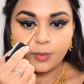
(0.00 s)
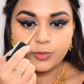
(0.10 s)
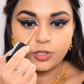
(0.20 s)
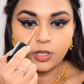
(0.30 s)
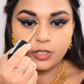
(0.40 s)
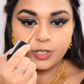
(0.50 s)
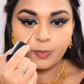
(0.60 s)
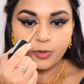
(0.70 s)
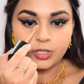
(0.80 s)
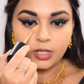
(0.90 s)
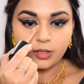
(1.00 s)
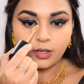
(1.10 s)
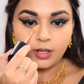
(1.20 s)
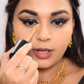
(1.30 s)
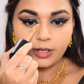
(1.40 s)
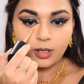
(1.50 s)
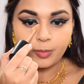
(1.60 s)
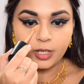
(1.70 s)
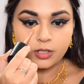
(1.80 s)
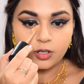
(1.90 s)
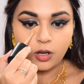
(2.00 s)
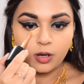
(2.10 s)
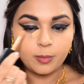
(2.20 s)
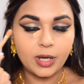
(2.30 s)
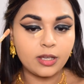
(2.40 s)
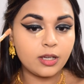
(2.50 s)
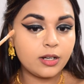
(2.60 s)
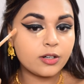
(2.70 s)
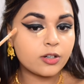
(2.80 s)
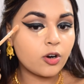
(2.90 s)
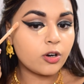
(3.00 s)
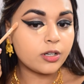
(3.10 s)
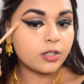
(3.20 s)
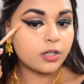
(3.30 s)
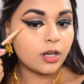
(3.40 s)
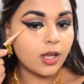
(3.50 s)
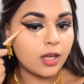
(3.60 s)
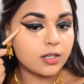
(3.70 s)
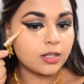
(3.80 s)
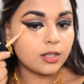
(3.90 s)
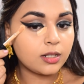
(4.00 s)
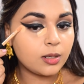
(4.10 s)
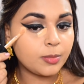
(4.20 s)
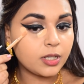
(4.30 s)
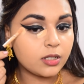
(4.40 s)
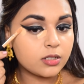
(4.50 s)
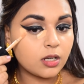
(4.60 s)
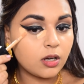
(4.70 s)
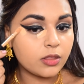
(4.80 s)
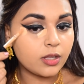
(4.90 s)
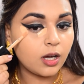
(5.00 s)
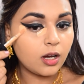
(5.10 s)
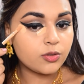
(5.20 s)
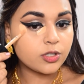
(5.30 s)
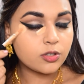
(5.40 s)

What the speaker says: I'm just putting a little bit on my inner corner and a little bit on the outer